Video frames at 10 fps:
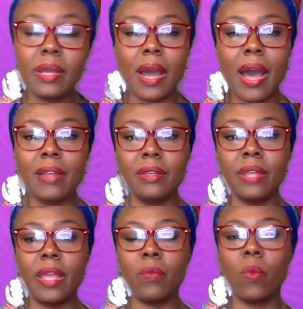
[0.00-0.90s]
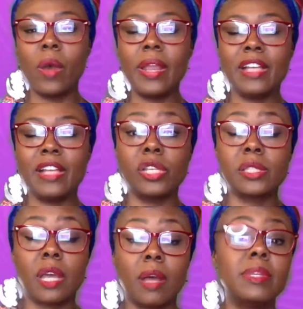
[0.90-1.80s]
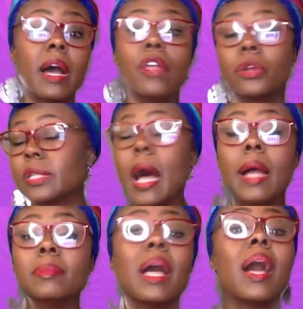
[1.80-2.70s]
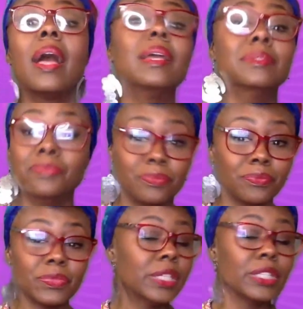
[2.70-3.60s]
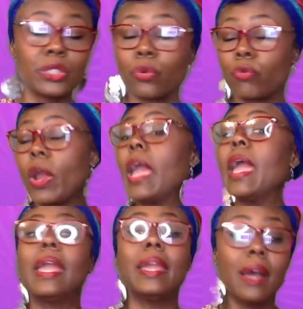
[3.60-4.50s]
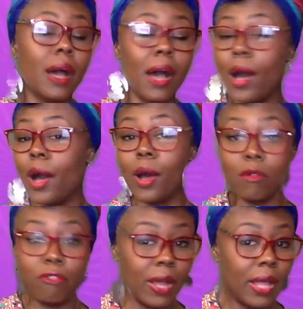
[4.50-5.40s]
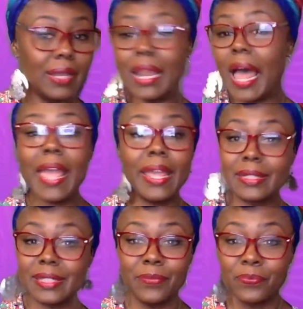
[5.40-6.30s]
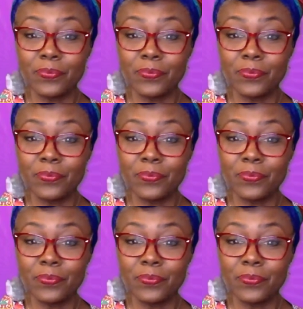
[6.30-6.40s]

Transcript: Cotton, and what has just come down your timeline is a ray of light.